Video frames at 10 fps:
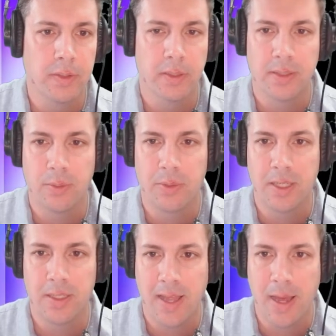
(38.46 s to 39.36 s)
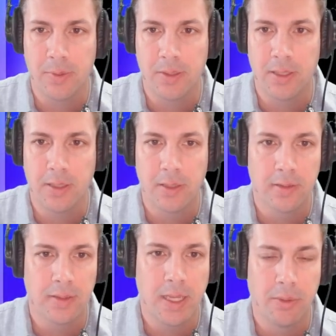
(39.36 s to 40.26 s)
Someone adapted
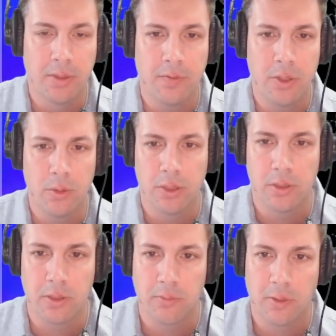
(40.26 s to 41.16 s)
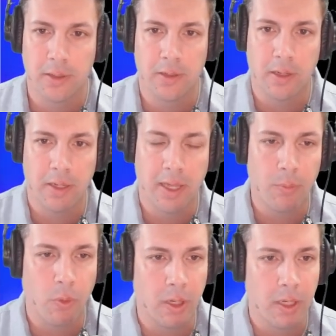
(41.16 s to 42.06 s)
Stable Diffusion to run on
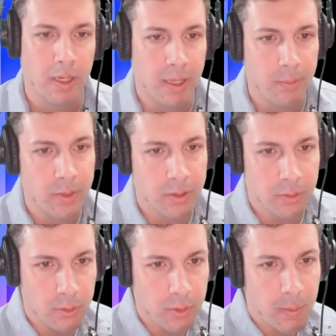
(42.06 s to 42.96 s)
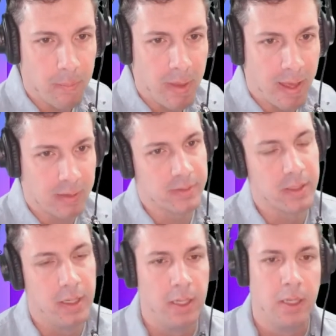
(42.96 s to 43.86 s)
M1 and M2 Macs.
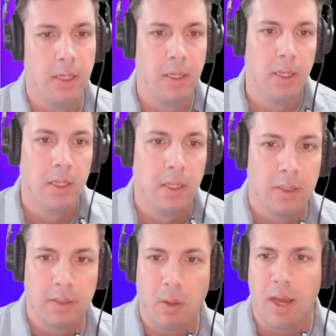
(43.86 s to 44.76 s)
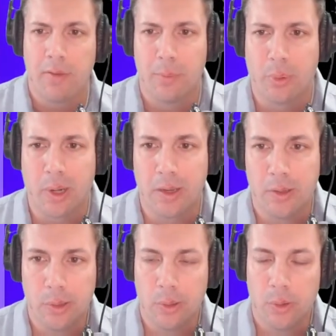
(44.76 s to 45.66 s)
So I have a
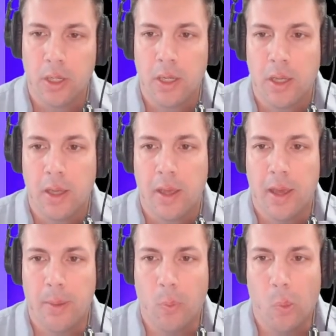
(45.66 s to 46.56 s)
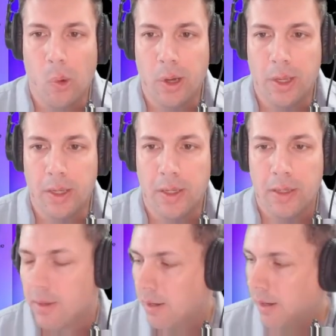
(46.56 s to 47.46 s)
brand new M1
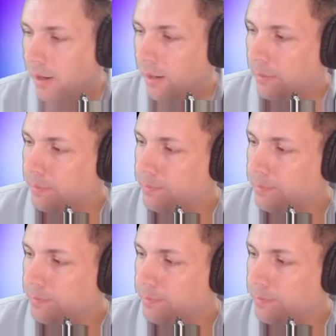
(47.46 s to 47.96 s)
um,